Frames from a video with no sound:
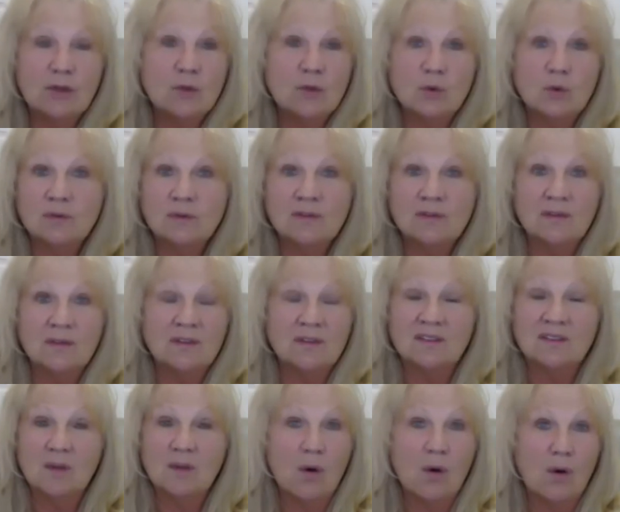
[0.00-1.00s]
the wounds of the
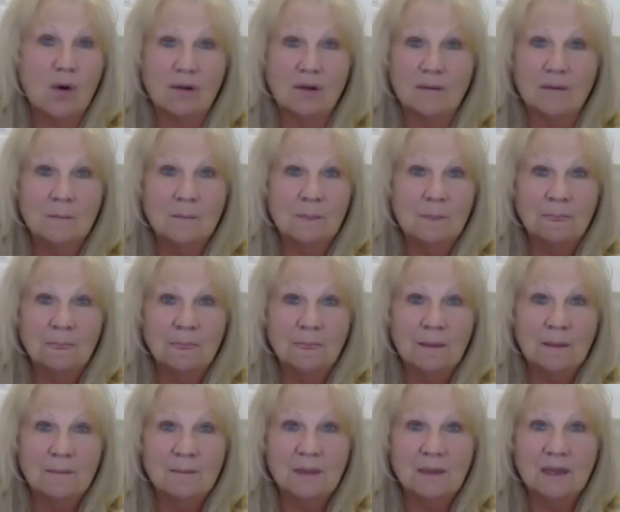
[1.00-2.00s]
soul,
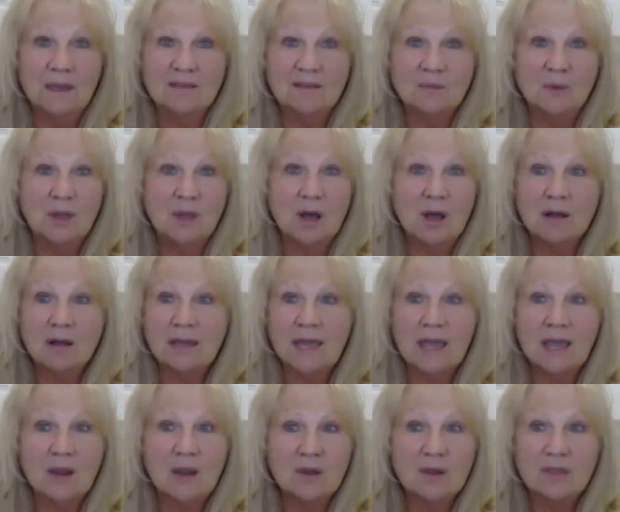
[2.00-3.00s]
because we all
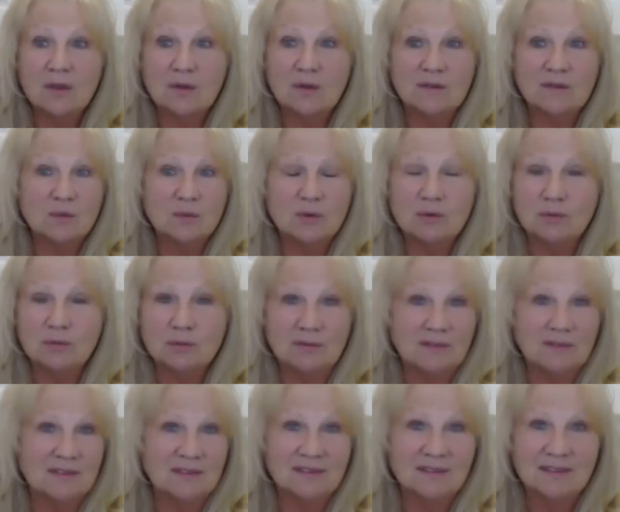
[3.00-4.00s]
carry those
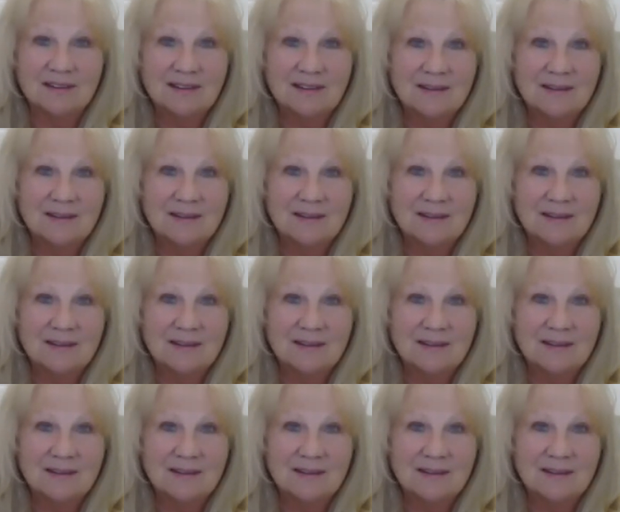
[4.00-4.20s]
wounds,